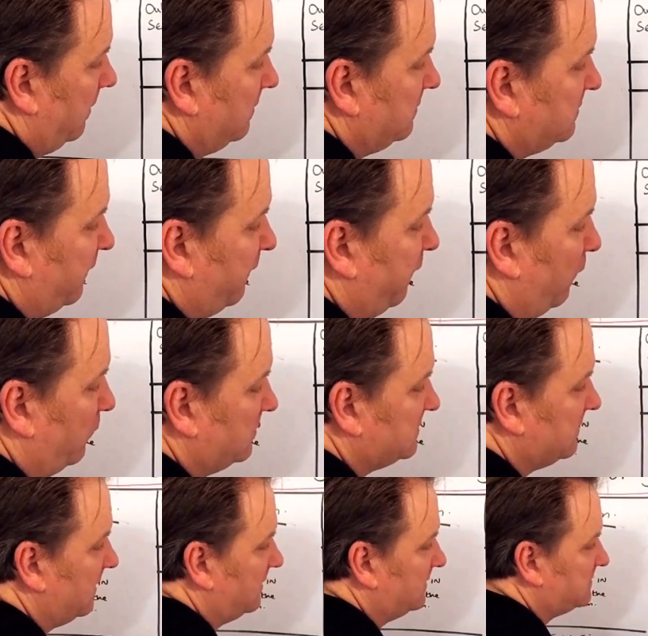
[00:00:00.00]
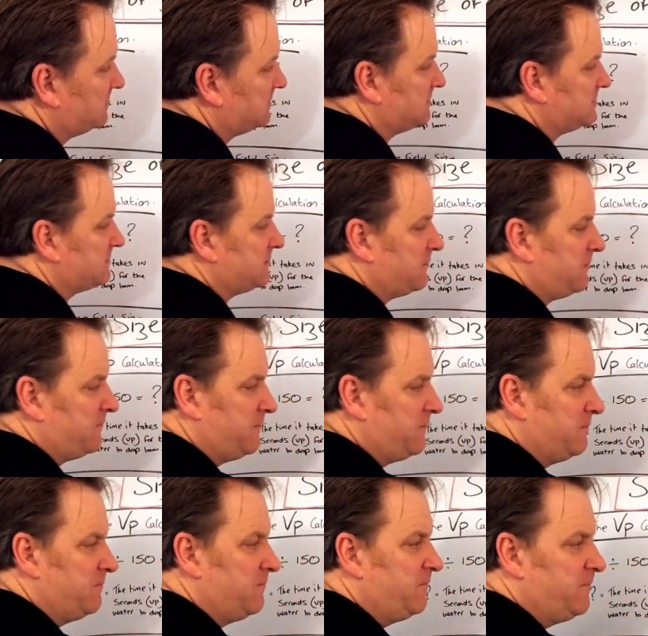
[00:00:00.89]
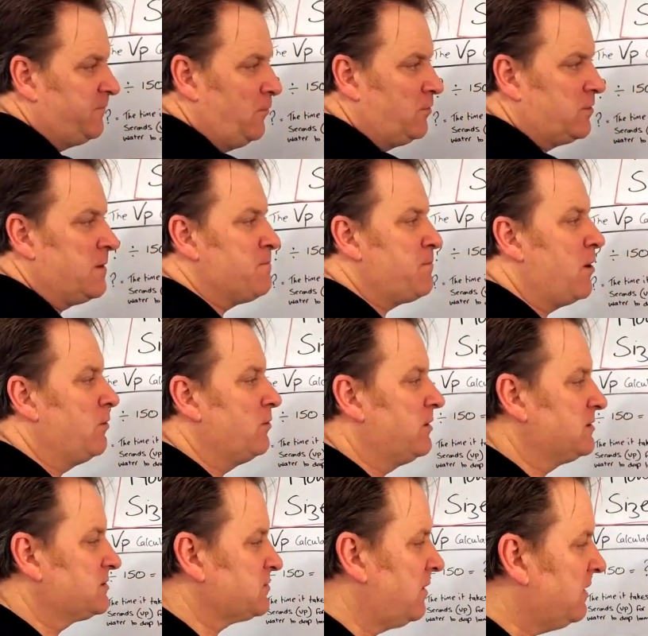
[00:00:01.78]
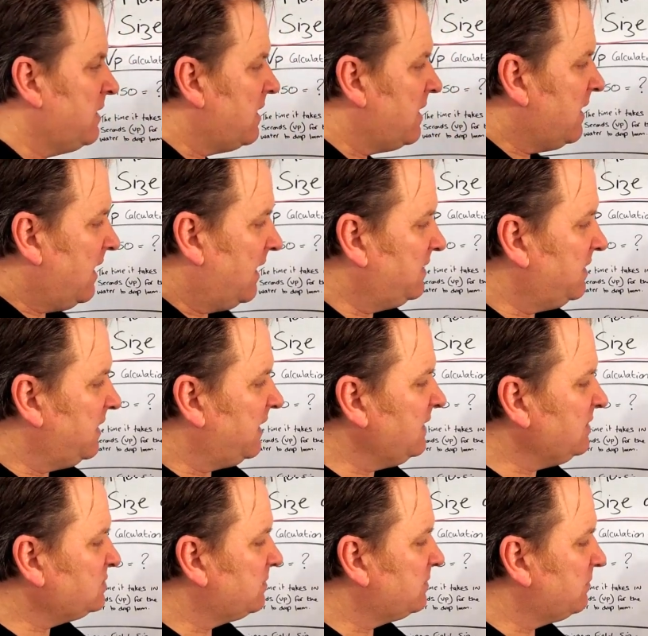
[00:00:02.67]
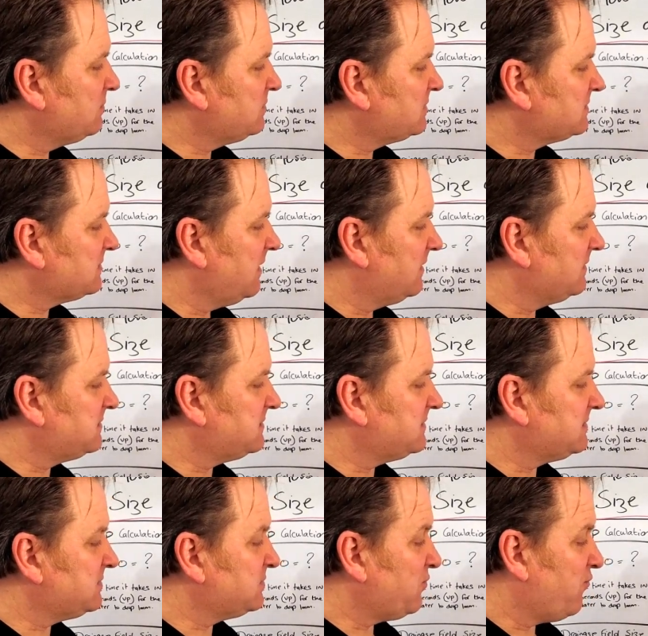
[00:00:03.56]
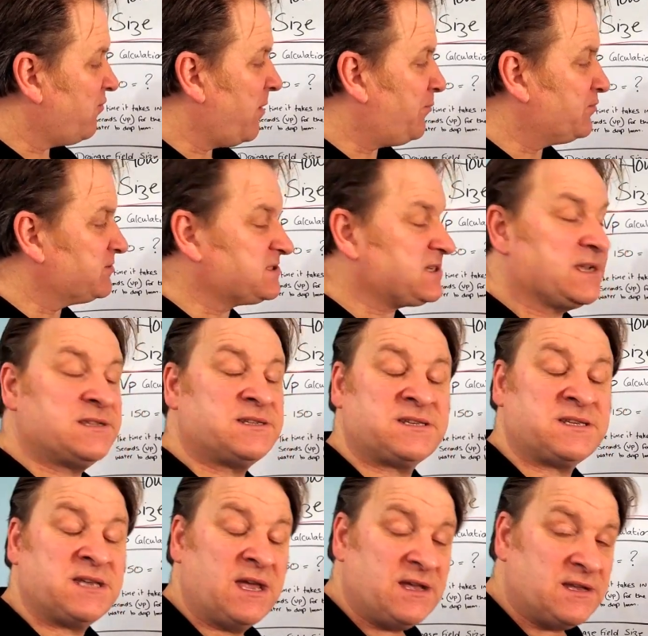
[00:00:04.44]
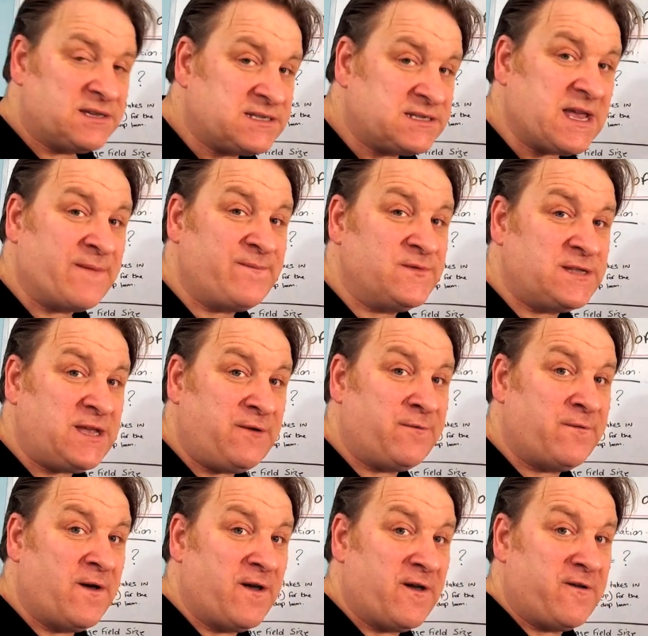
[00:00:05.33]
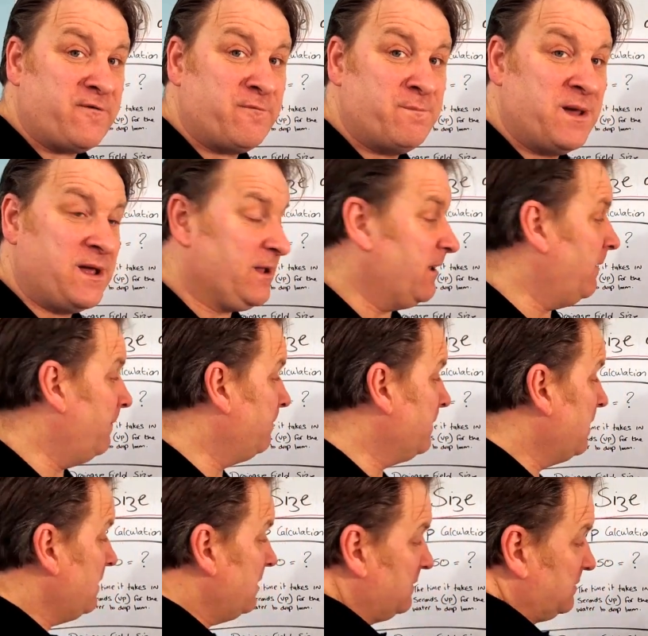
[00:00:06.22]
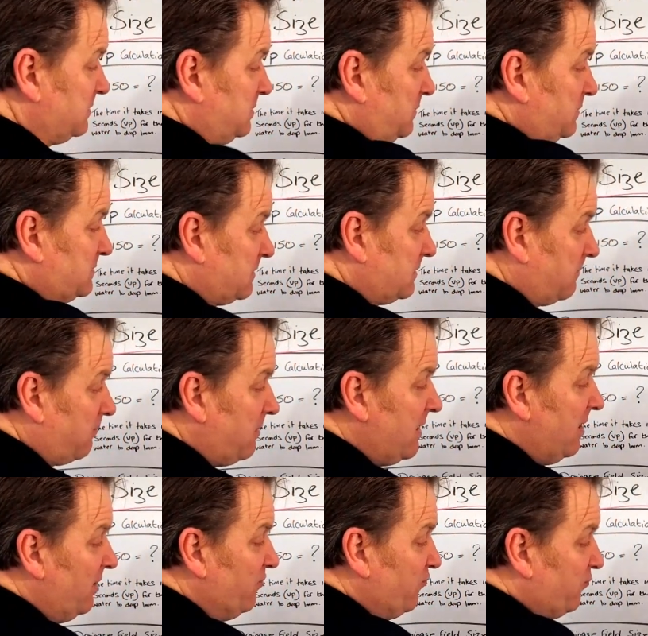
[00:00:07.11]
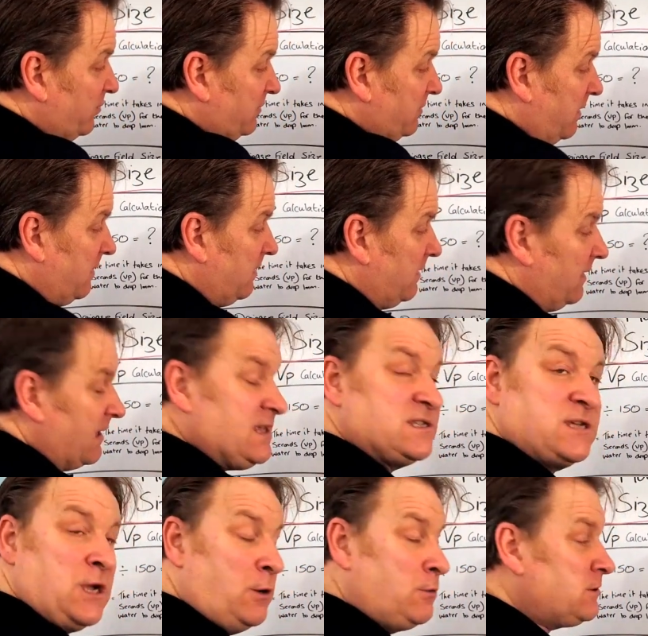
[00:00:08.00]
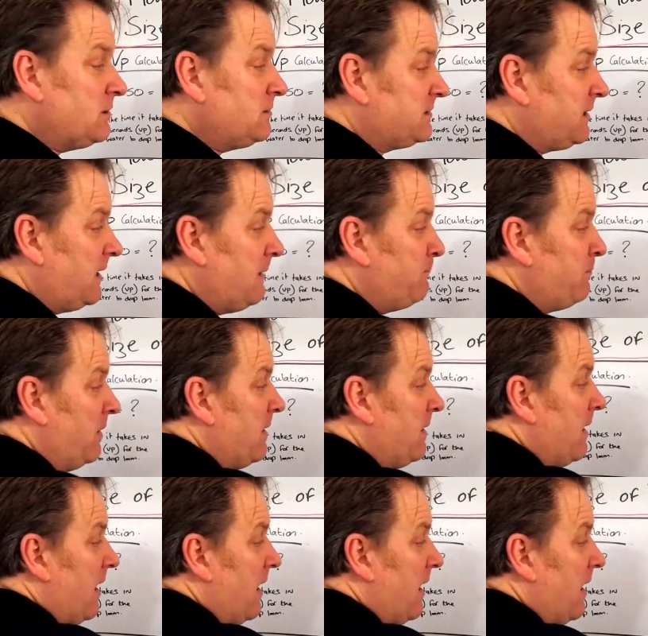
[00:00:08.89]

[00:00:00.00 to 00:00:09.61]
Into 4 slices. 4 components, right? And each of those slices represents 75 mil. So it's 300 in total deep.